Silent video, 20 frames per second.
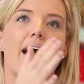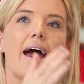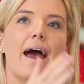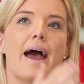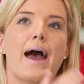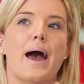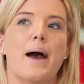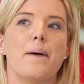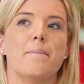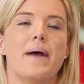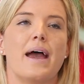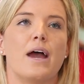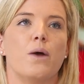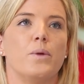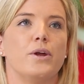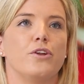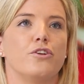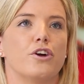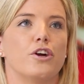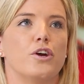
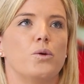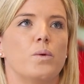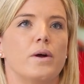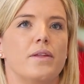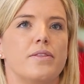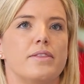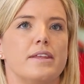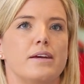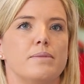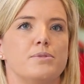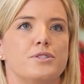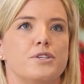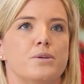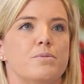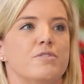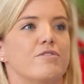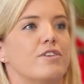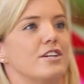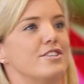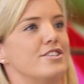and we don't want them to
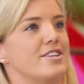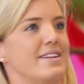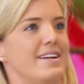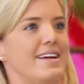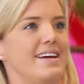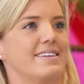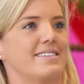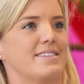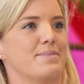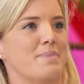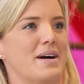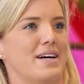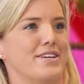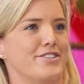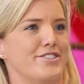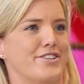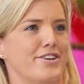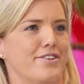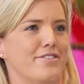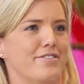move on to the next
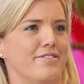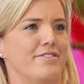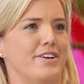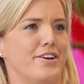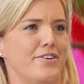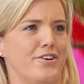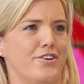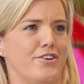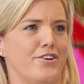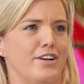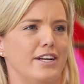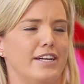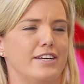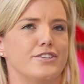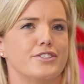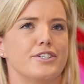milestone very early.